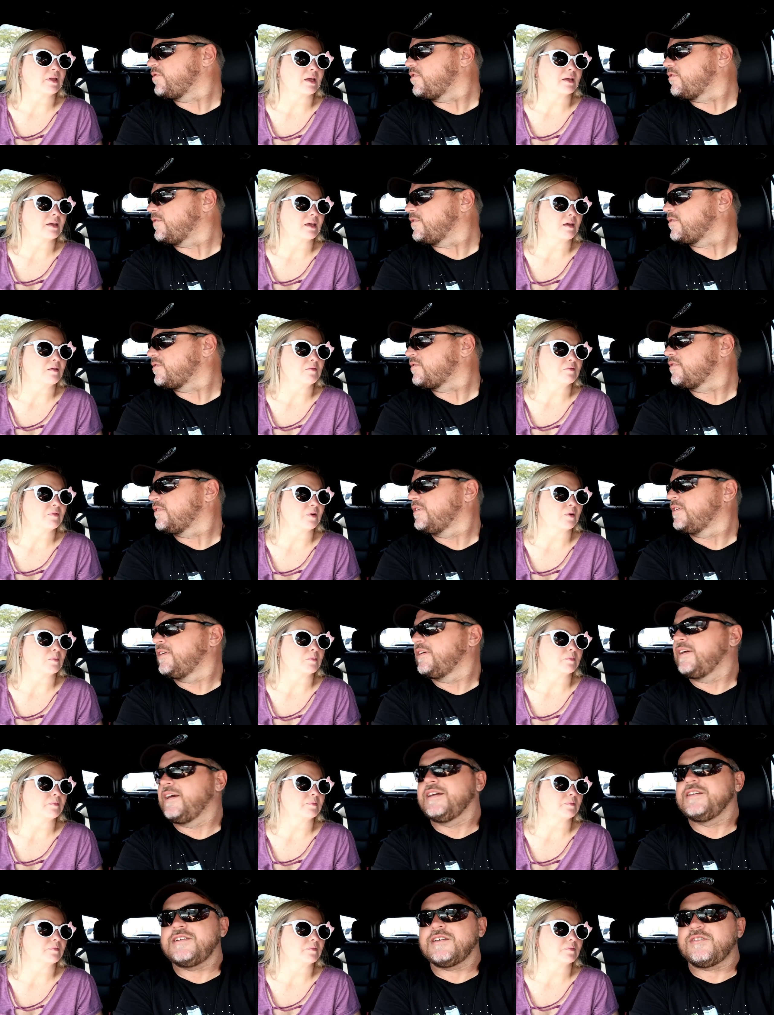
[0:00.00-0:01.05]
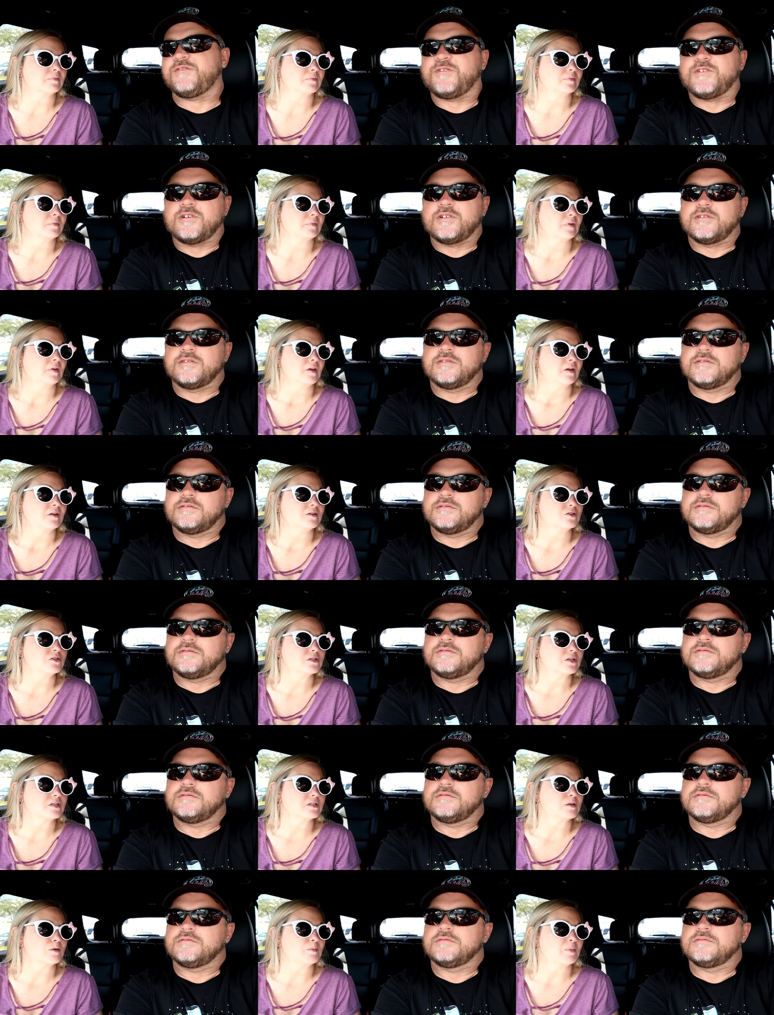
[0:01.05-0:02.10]
Speaker 1: service. Just for.
Speaker 2: Just
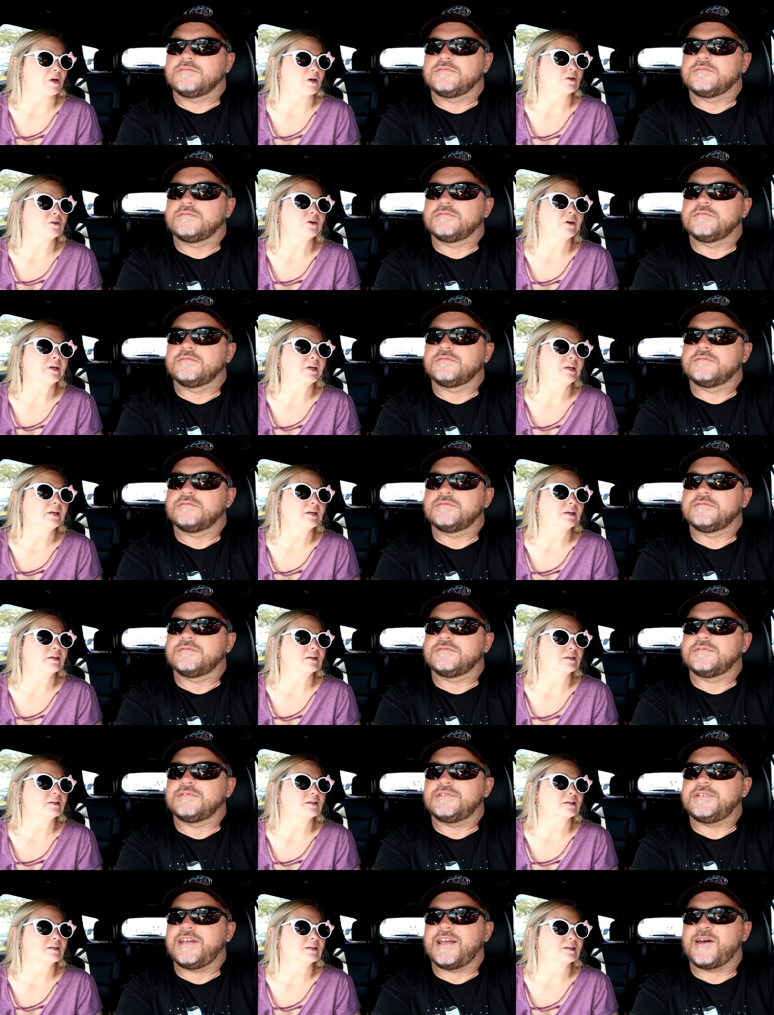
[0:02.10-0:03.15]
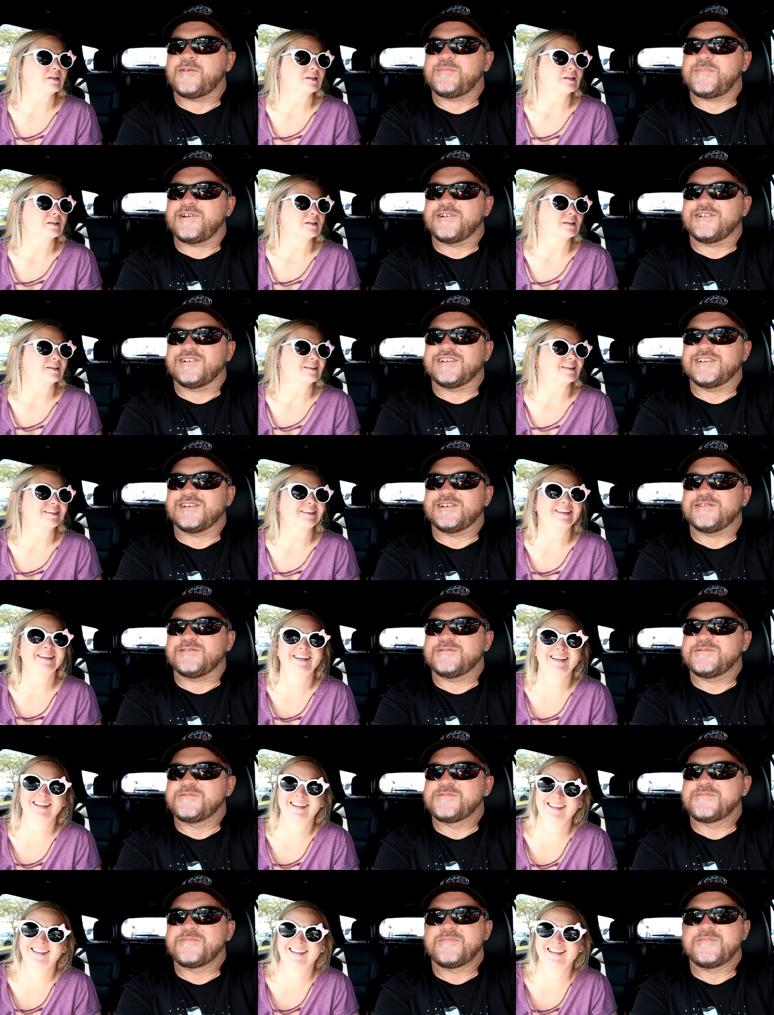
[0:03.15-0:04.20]
because I'm hungry?
Speaker 1: Yeah, I'm hungry too.
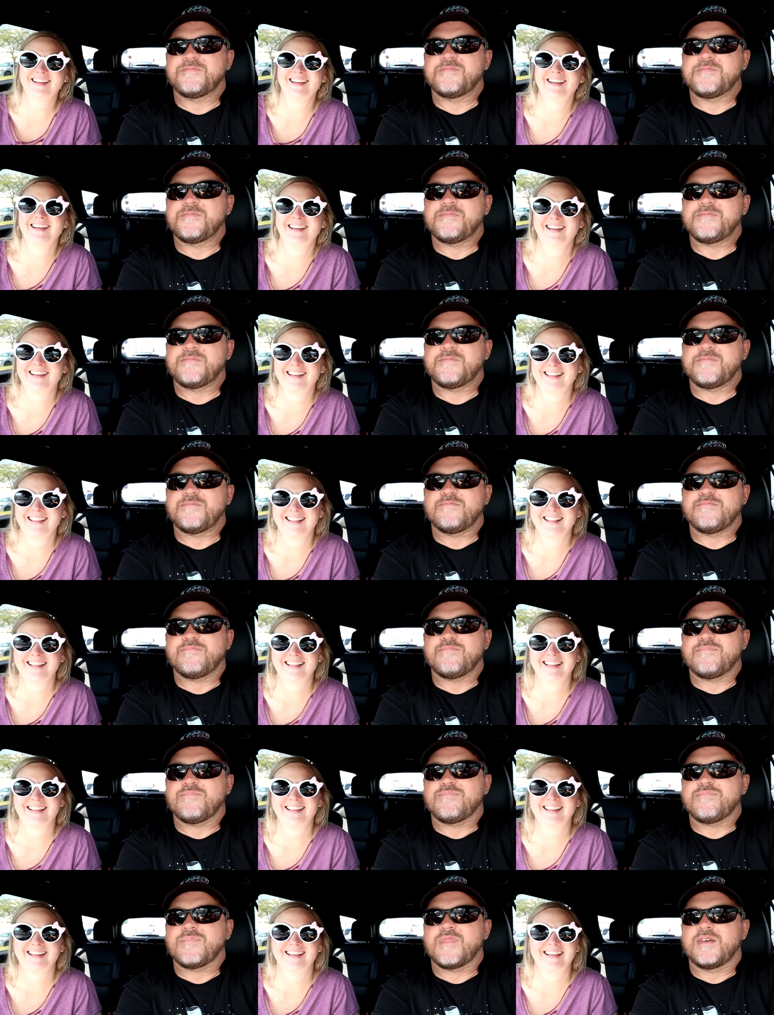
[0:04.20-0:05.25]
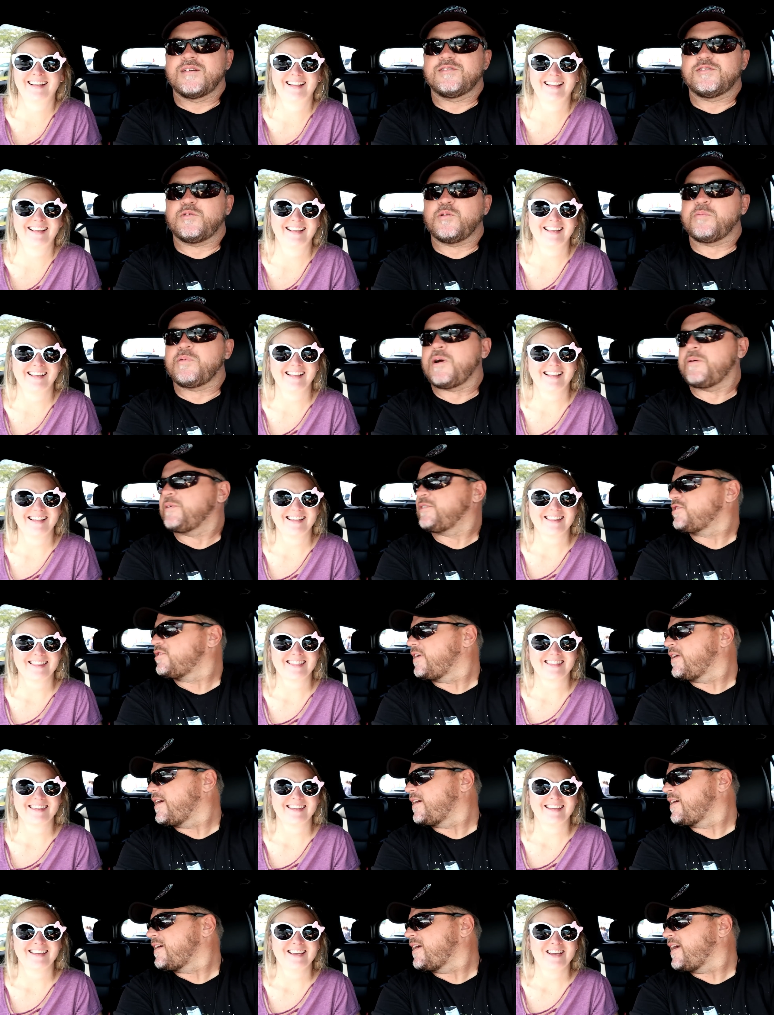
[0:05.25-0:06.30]
So we'll probably should
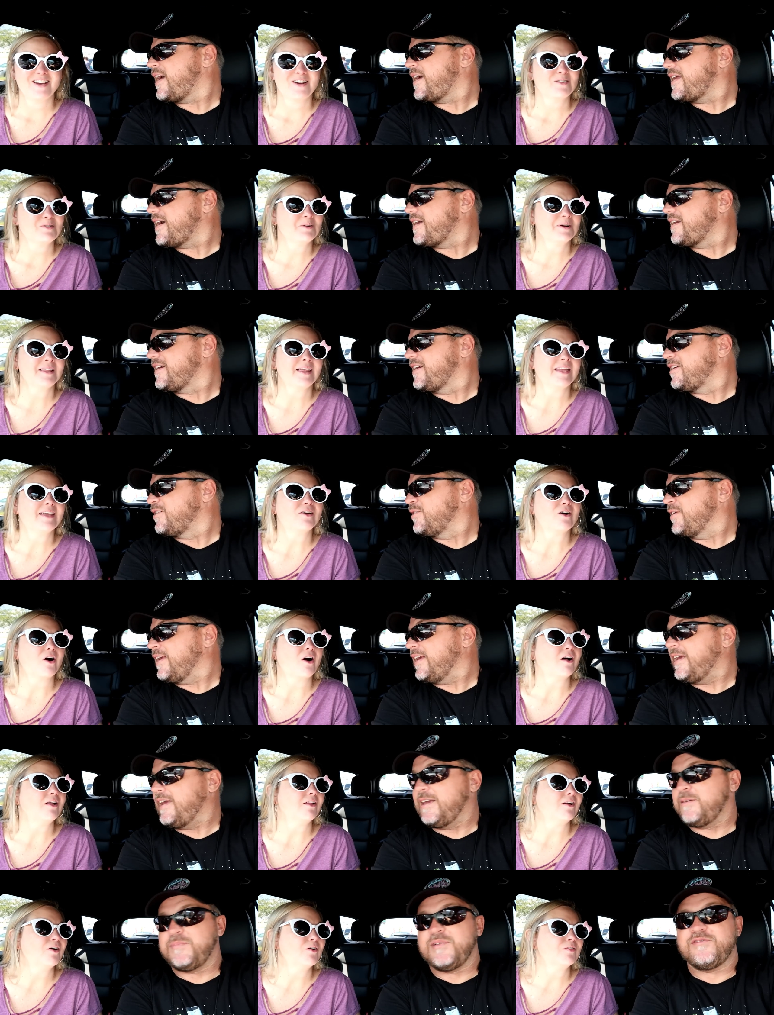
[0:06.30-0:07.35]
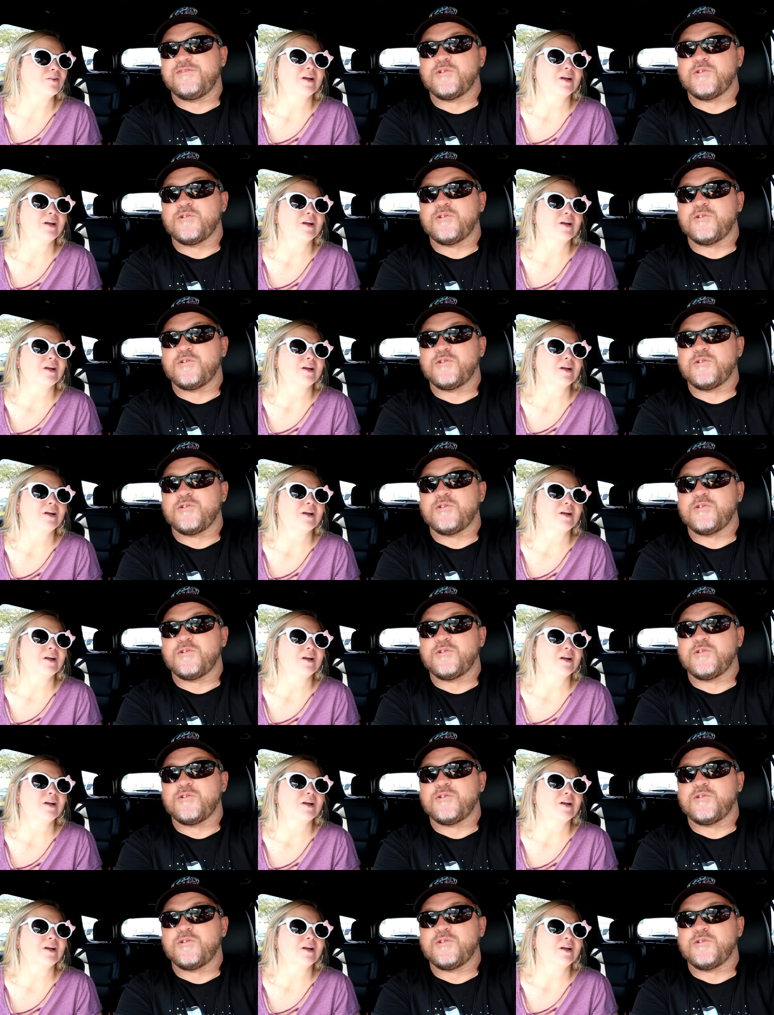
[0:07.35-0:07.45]
head out we're of here like and eat